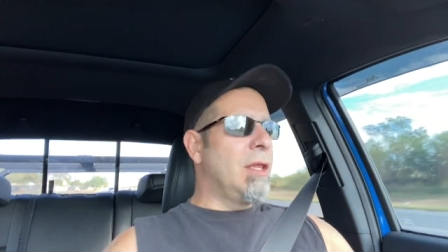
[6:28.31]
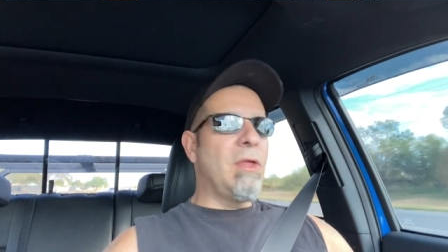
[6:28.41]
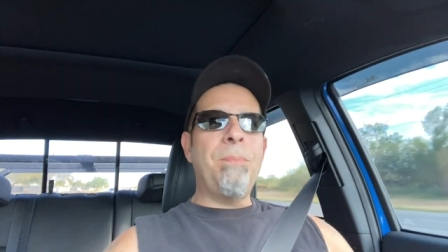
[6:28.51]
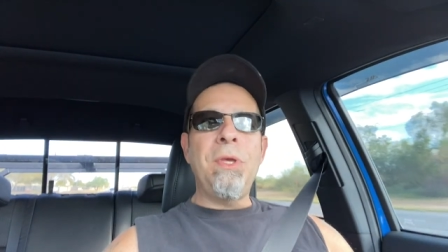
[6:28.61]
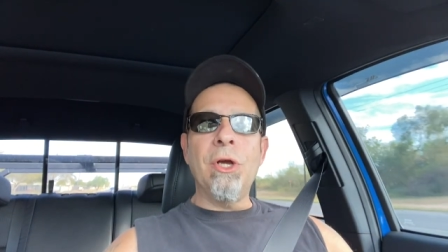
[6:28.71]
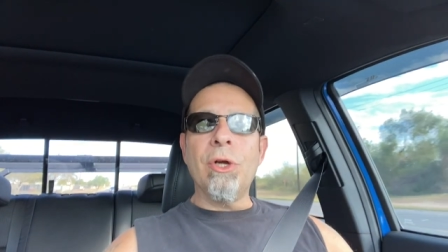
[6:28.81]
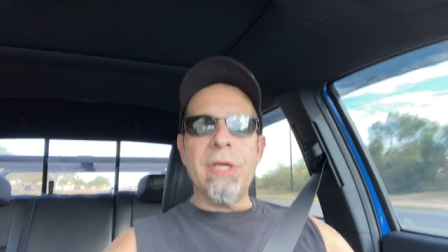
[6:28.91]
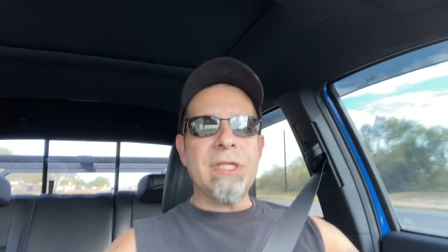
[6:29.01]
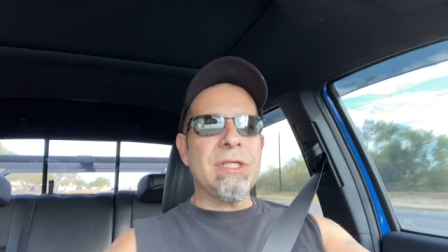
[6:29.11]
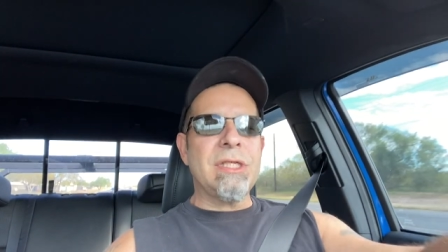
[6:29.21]
the
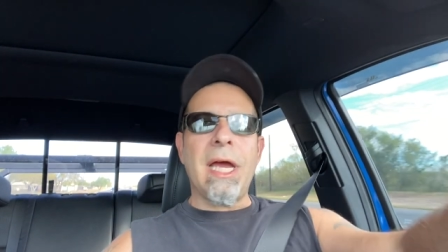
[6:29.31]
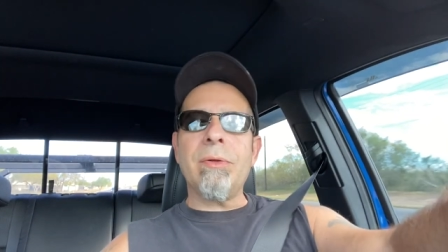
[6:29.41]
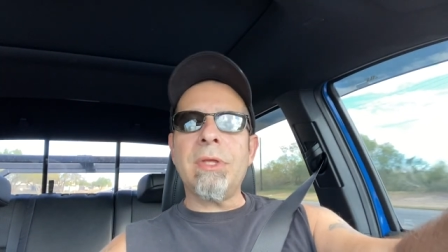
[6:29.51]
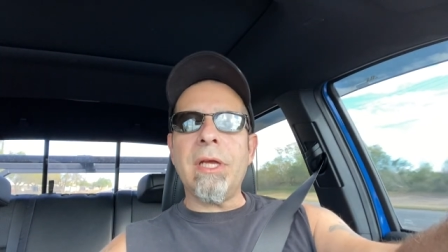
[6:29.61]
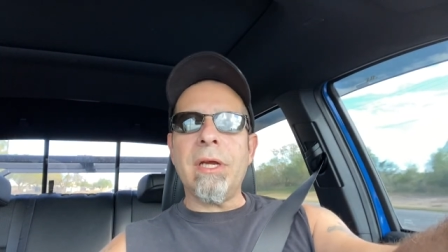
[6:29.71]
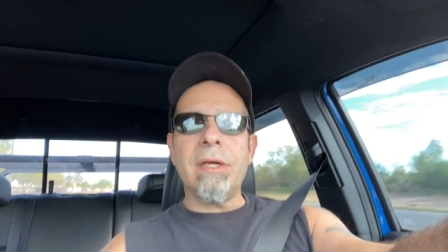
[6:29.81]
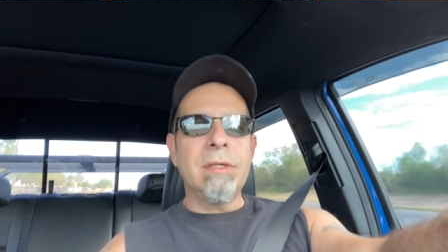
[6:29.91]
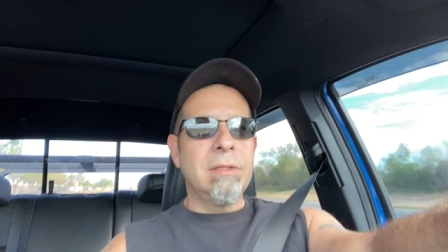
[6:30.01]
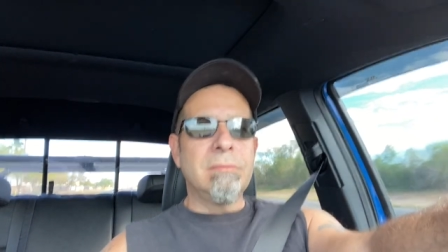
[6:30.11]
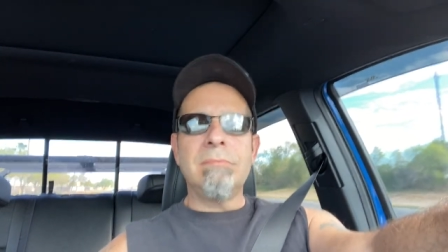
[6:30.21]
purists out there,
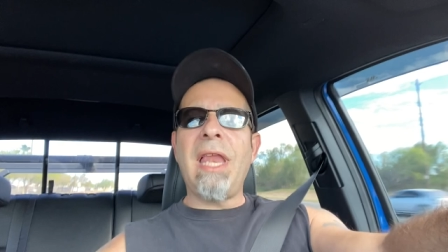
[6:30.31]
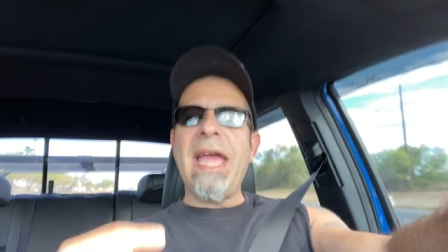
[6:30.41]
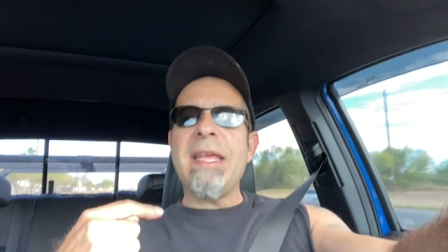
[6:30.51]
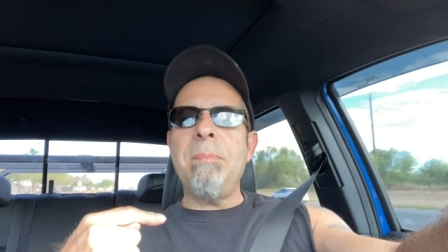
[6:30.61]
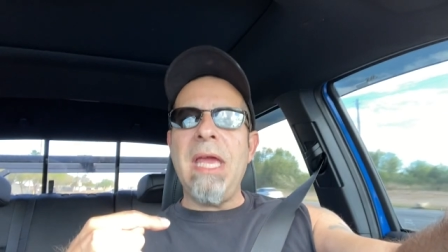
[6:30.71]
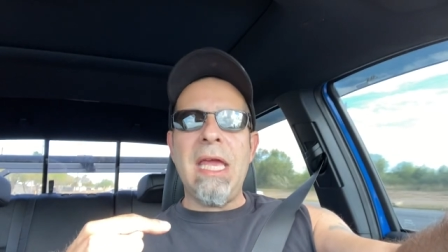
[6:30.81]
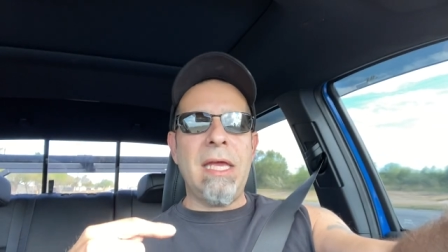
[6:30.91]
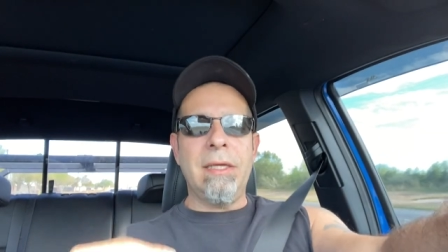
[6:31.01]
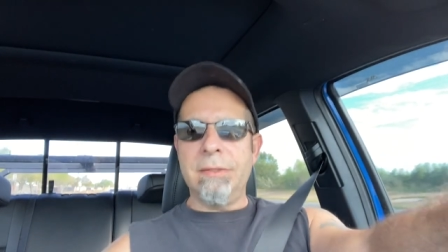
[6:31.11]
like me.